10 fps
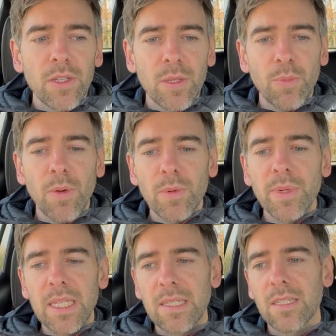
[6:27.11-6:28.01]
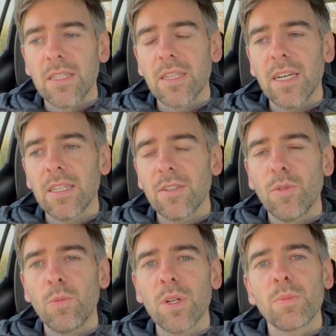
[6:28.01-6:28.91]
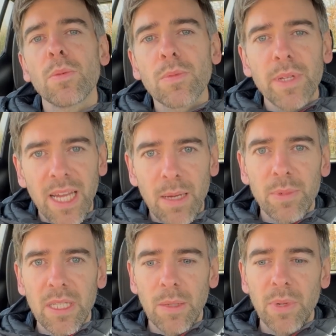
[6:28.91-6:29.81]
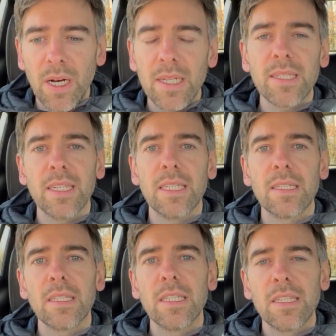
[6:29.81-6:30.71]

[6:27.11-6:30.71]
The problem is that what's probably happened in the past is